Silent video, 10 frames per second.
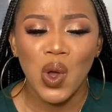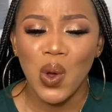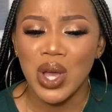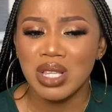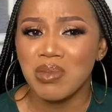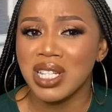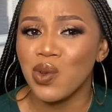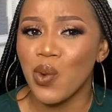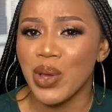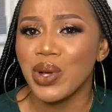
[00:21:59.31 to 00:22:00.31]
or explaining
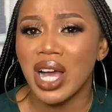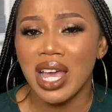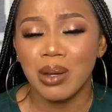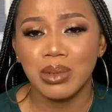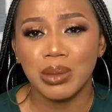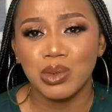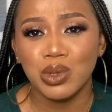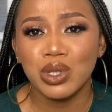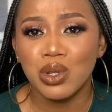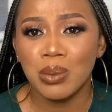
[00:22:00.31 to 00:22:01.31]
why you can't help them
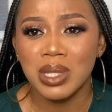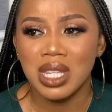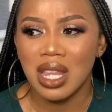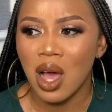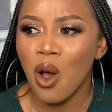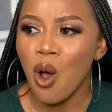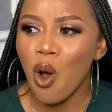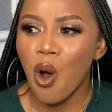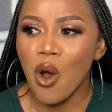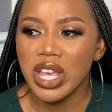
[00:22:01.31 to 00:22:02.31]
do something now, or